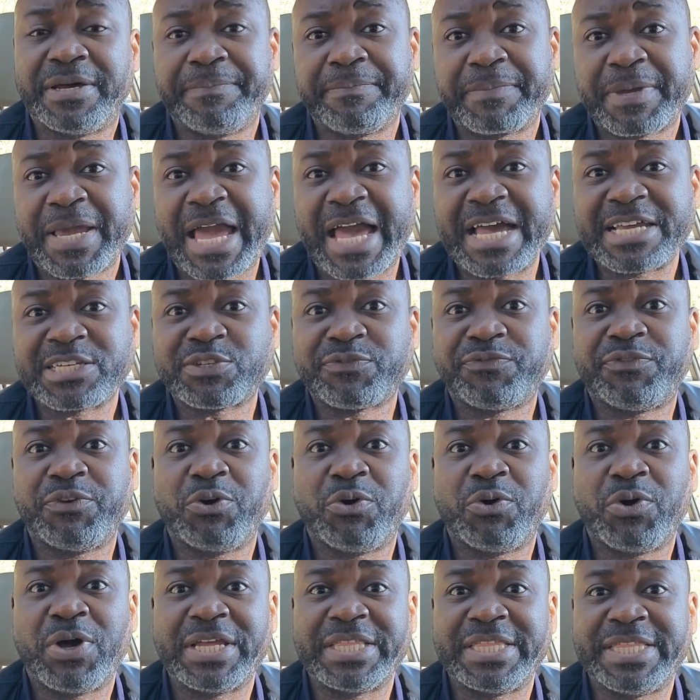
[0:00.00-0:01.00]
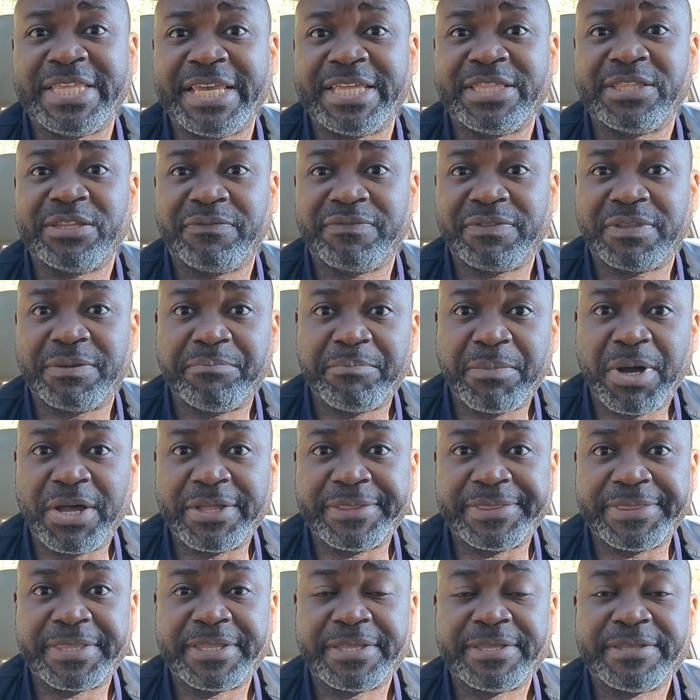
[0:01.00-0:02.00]
cash flow at the end of the
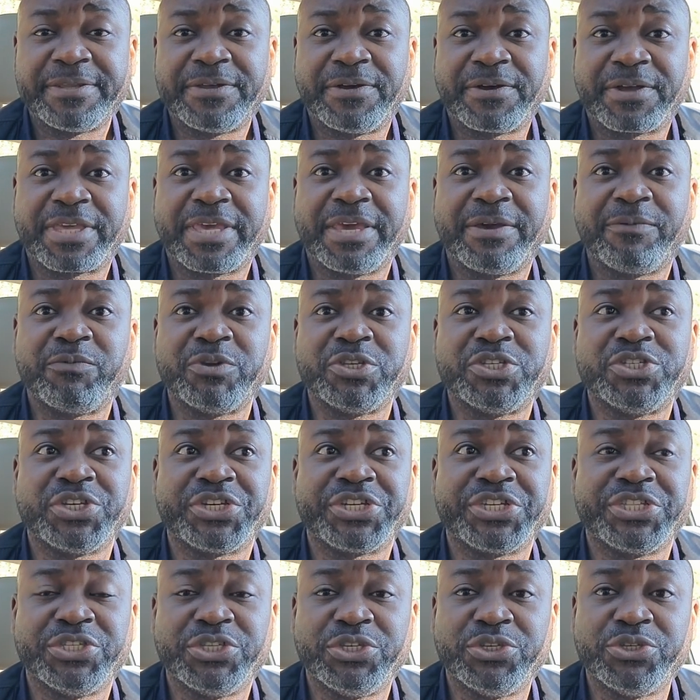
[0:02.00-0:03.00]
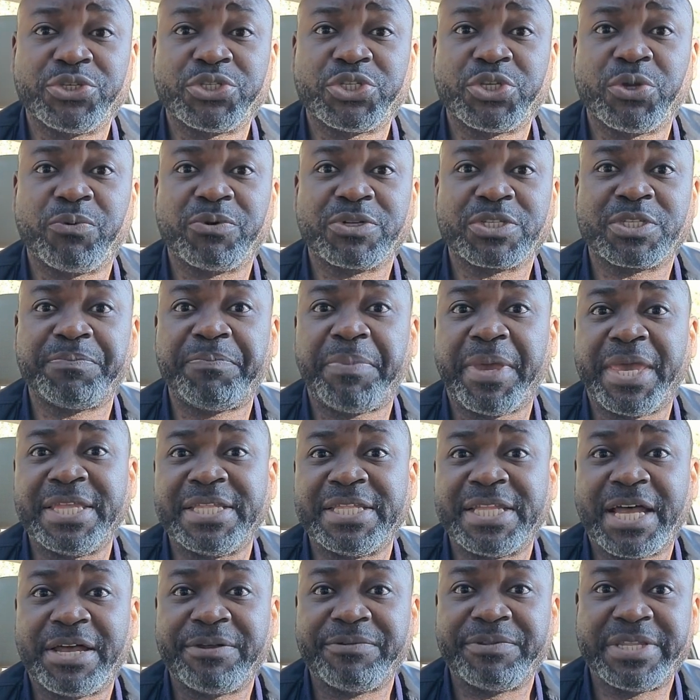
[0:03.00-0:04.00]
month, okay, which you can use towards paying
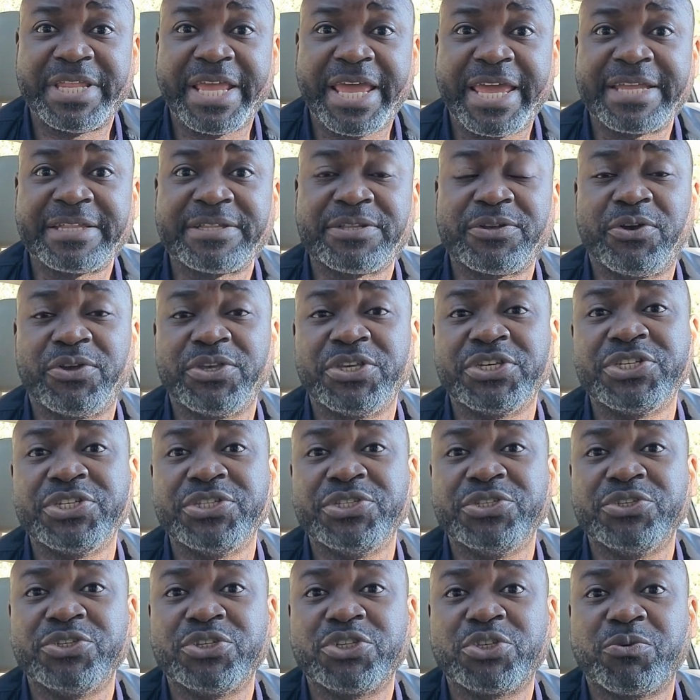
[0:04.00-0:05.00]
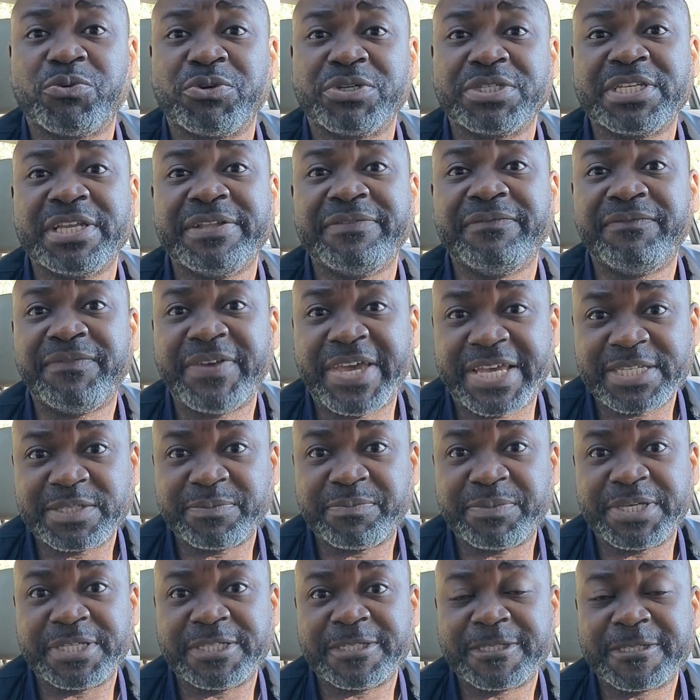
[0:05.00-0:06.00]
down debt or you can use towards
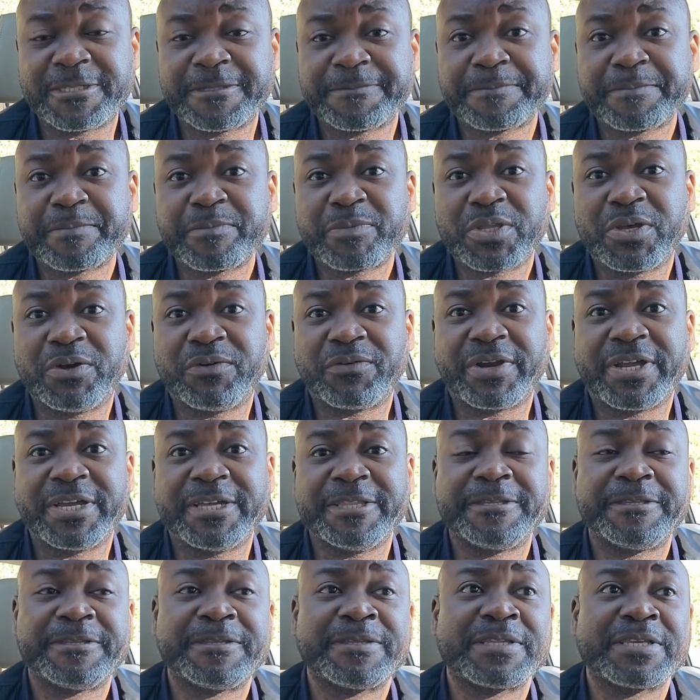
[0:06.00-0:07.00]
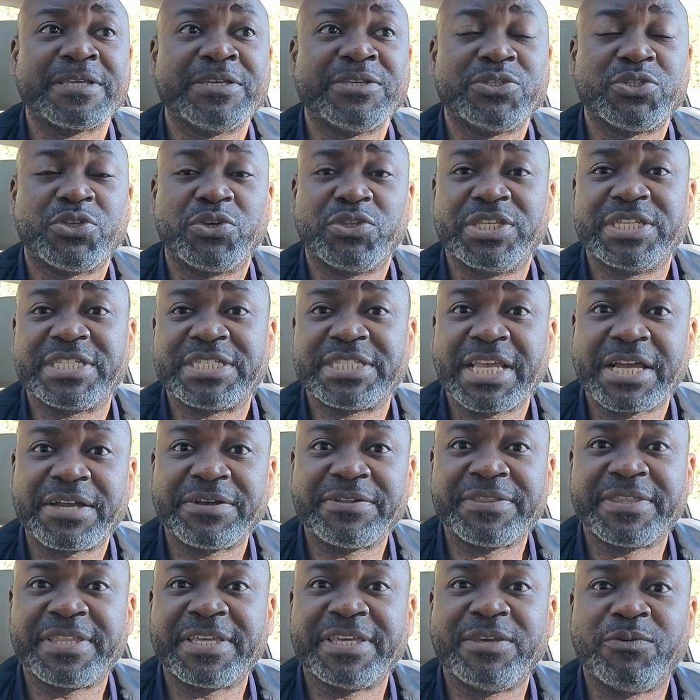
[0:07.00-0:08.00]
investments. All right, so the
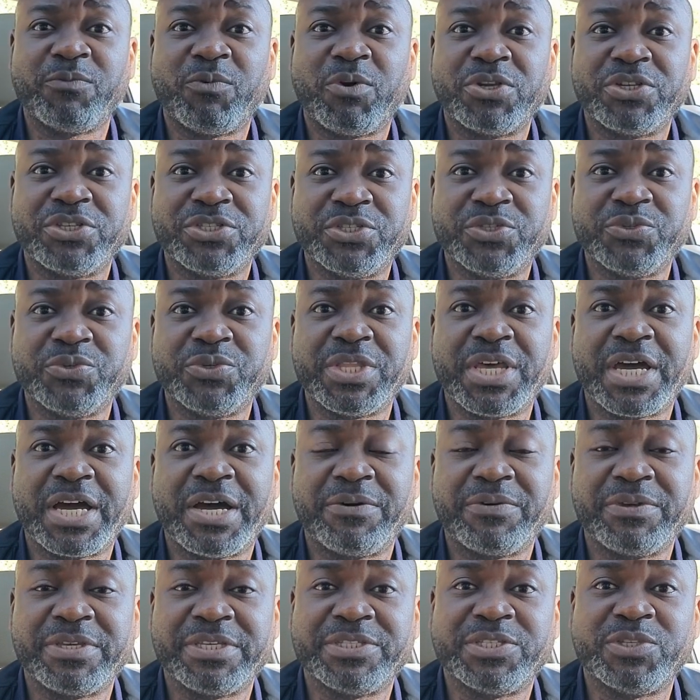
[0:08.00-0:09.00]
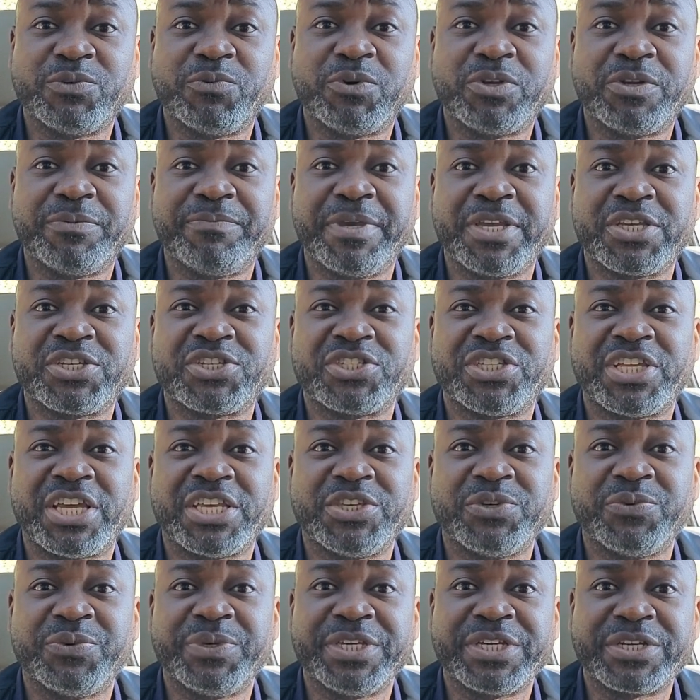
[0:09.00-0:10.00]
second thing you want to do now is you want to make sure that
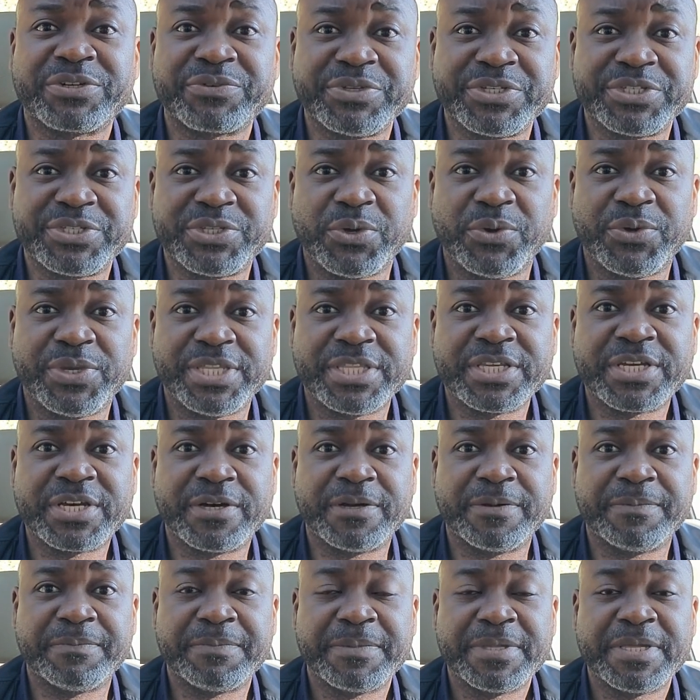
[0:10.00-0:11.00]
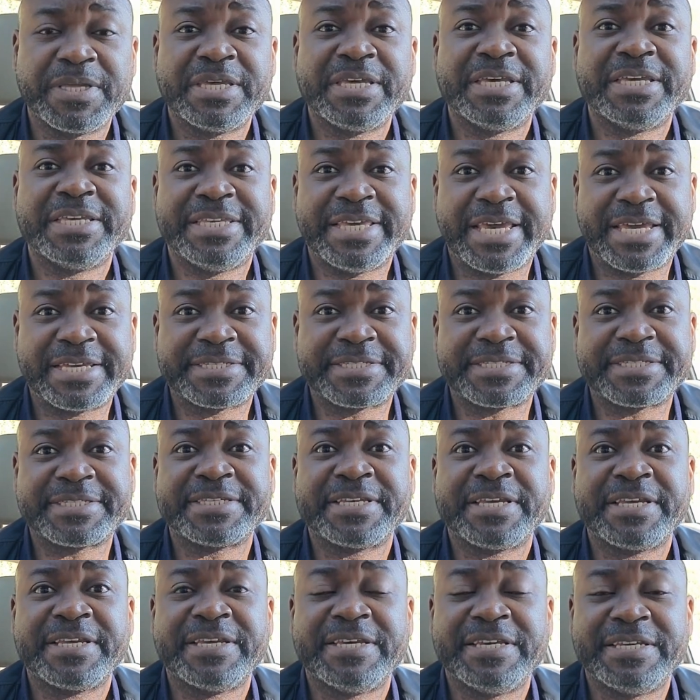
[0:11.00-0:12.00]
you increase your income. Yes,
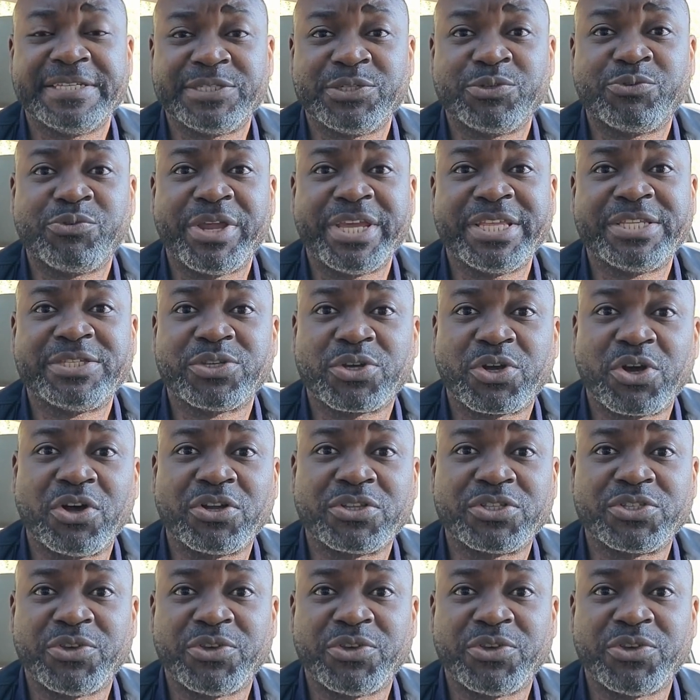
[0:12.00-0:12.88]
it's great to cut your